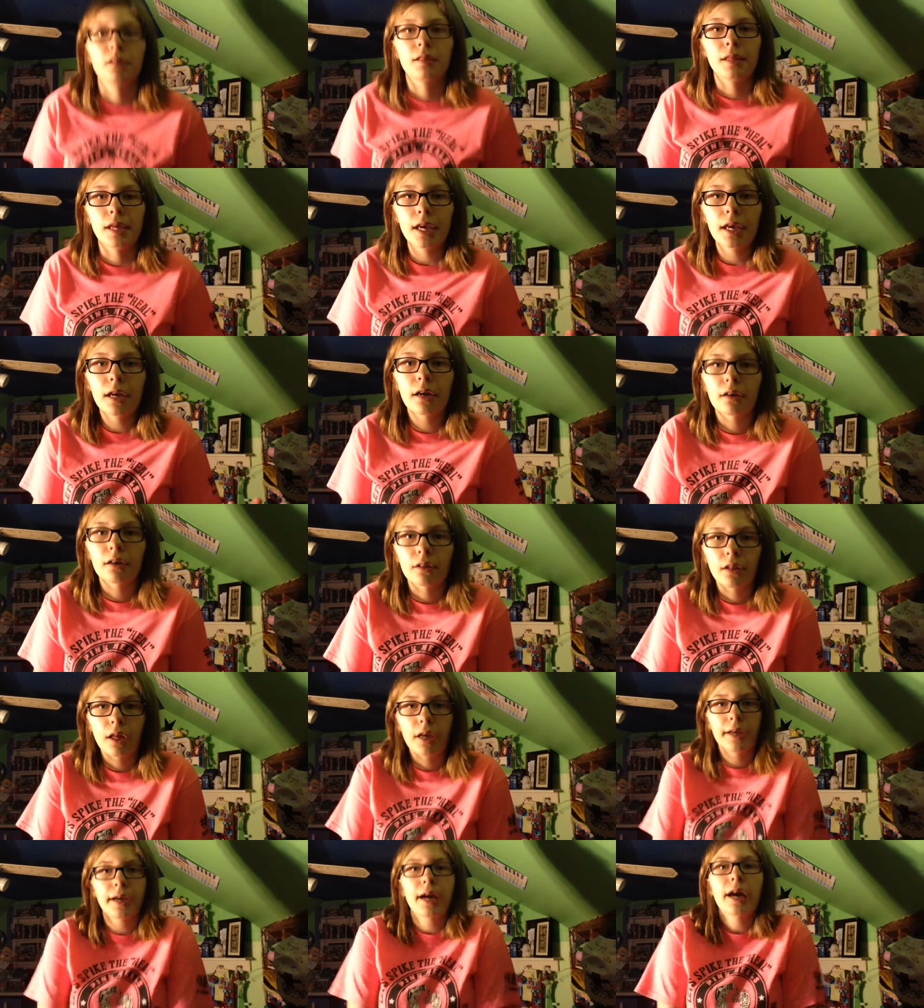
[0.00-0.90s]
there.
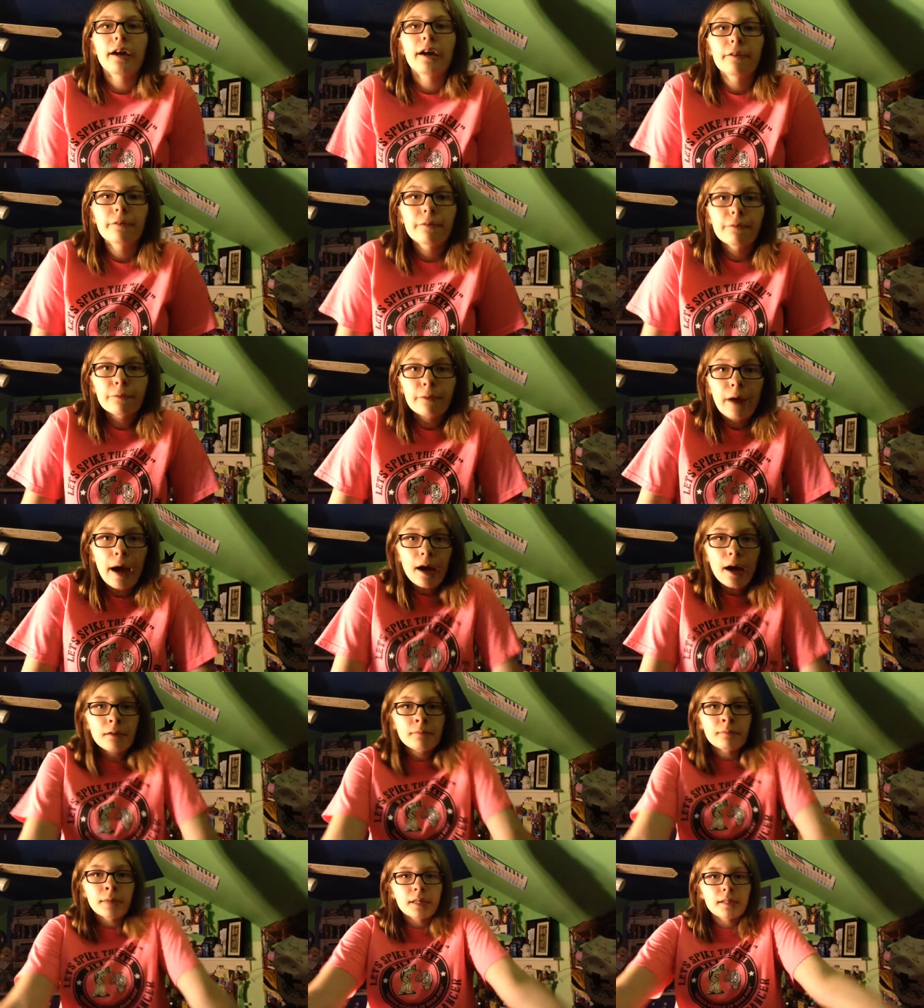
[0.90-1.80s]
Like I
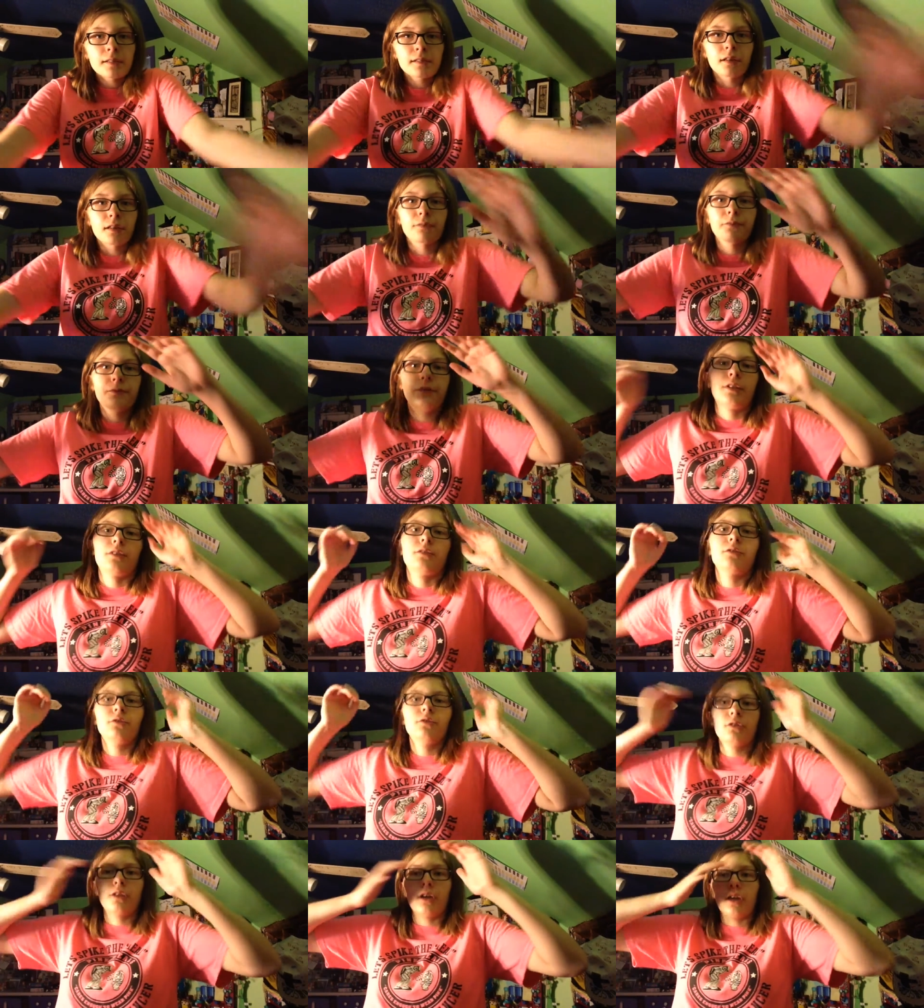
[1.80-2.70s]
found myself
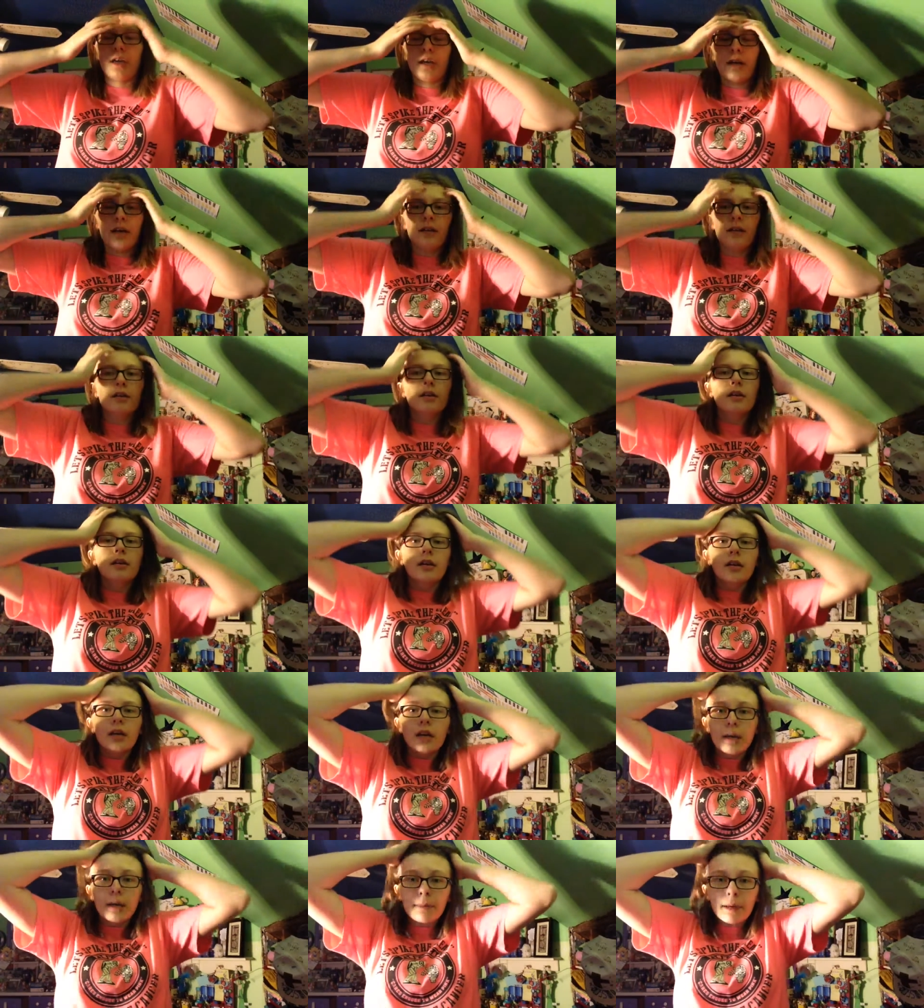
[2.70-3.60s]
yesterday and
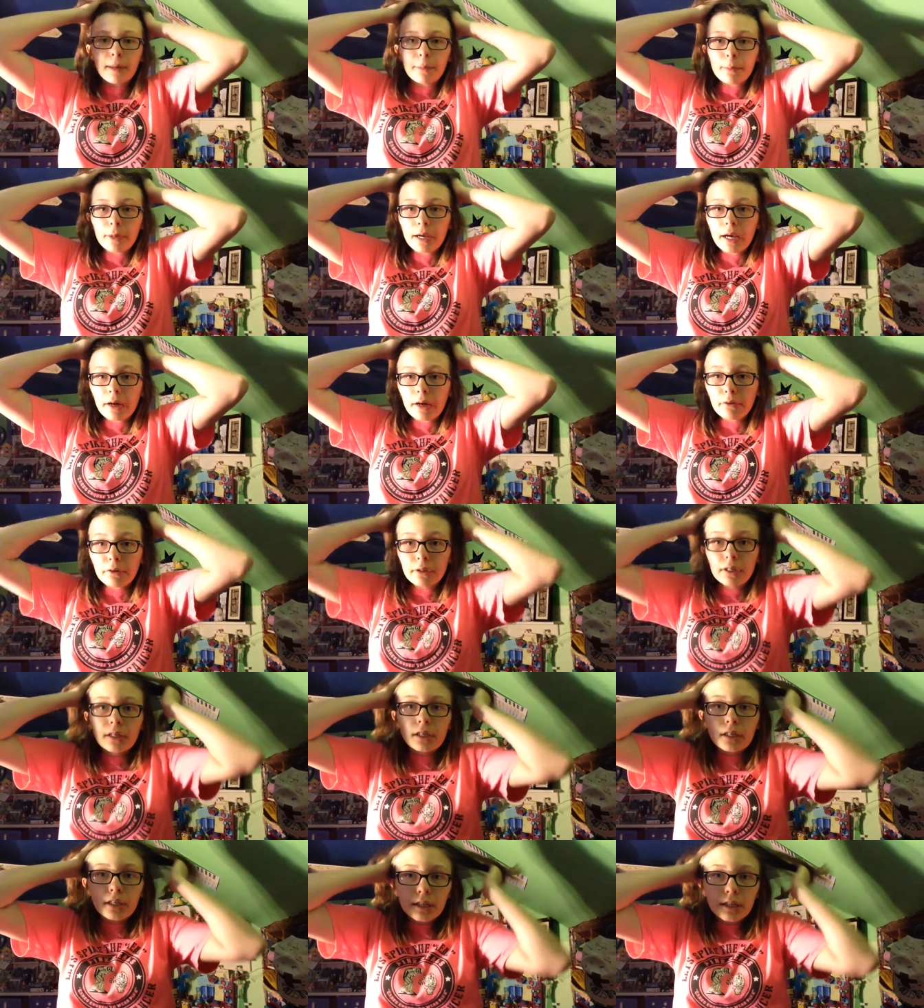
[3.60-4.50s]
am I proud?
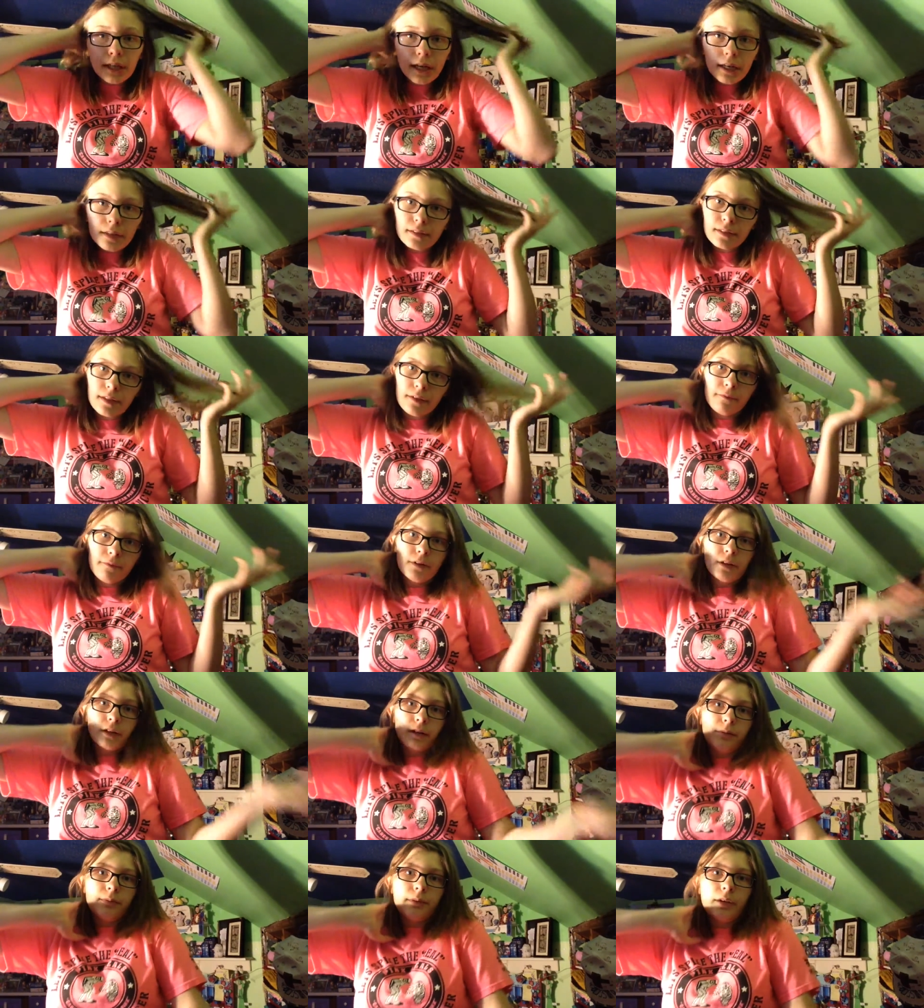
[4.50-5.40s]
Yes, I'm
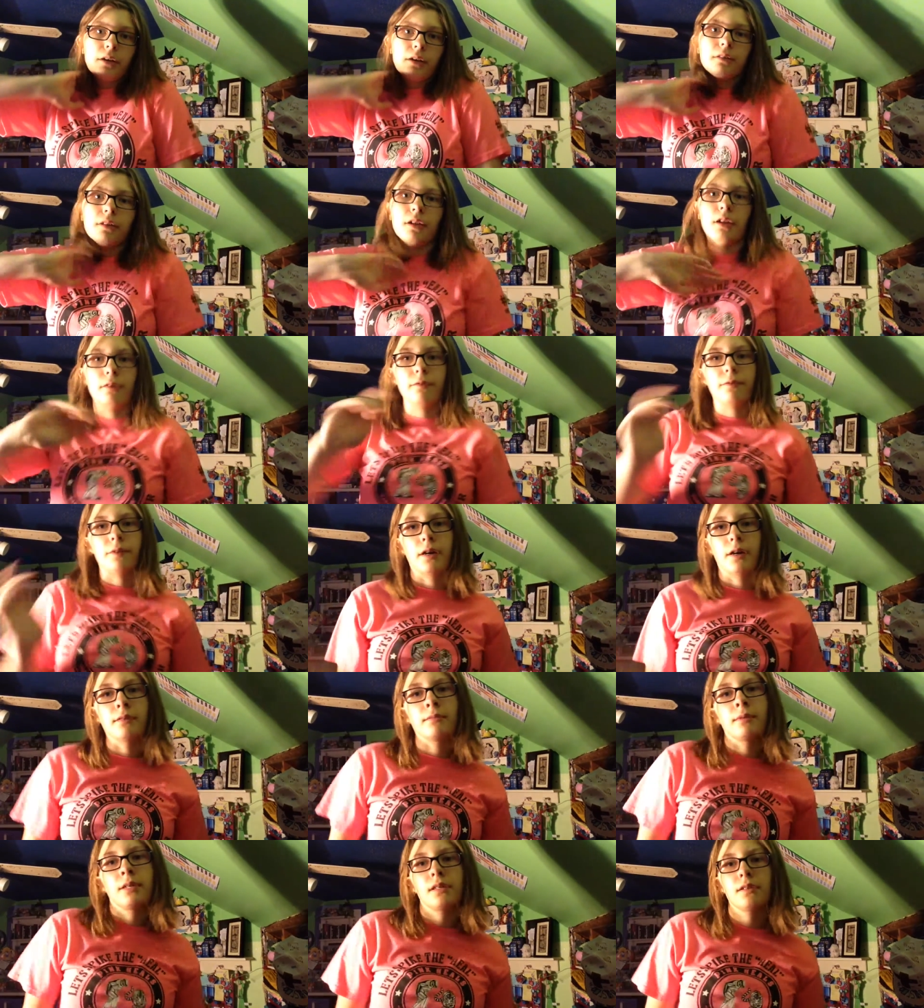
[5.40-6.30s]
very proud that I
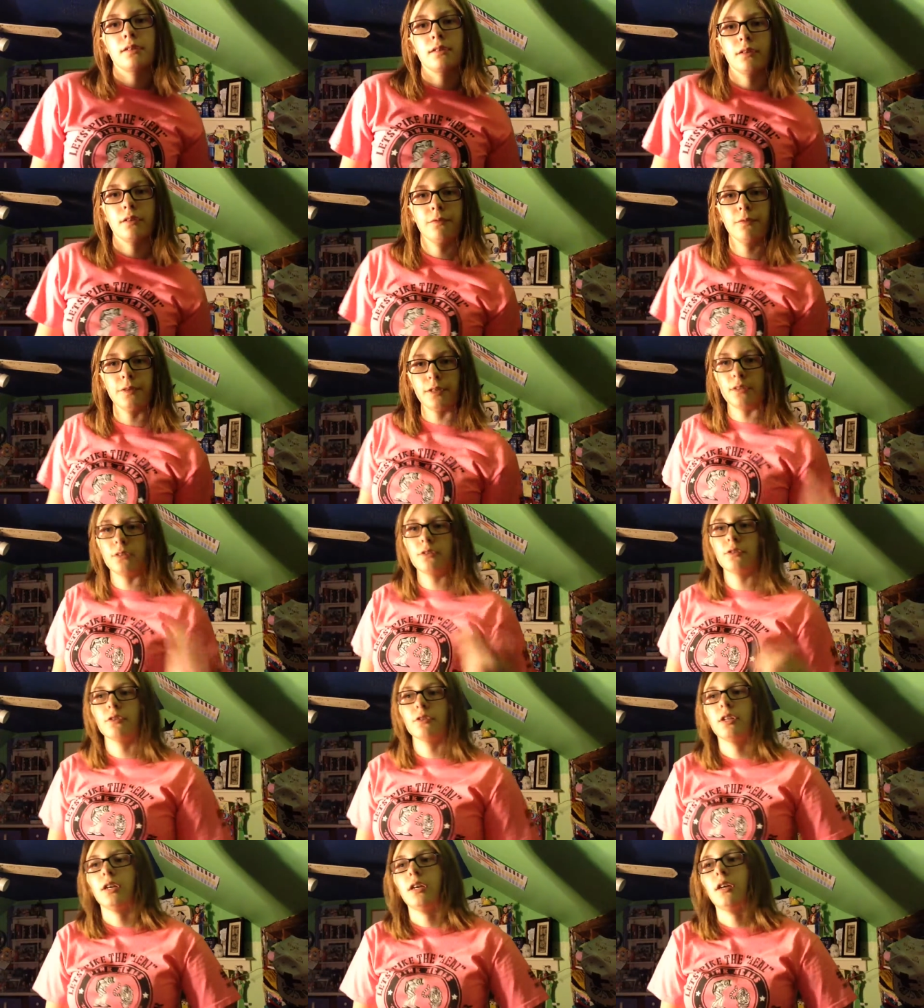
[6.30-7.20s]
found myself
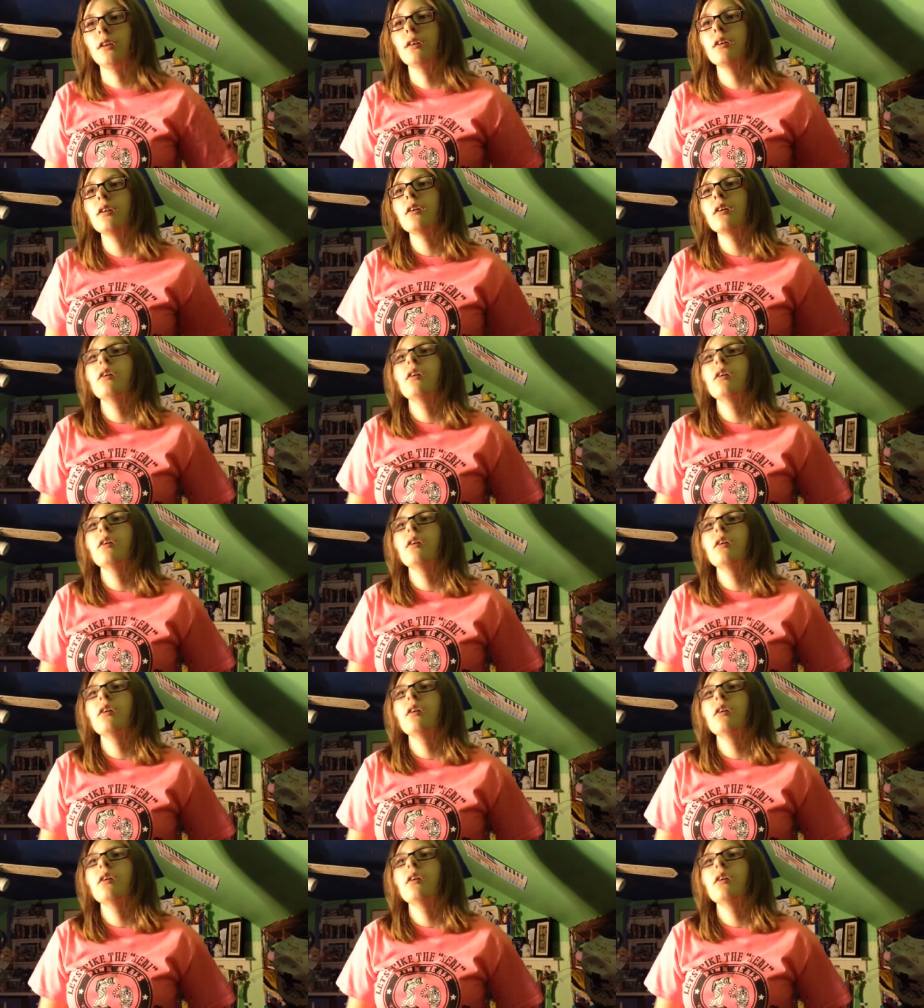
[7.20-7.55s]
yesterday.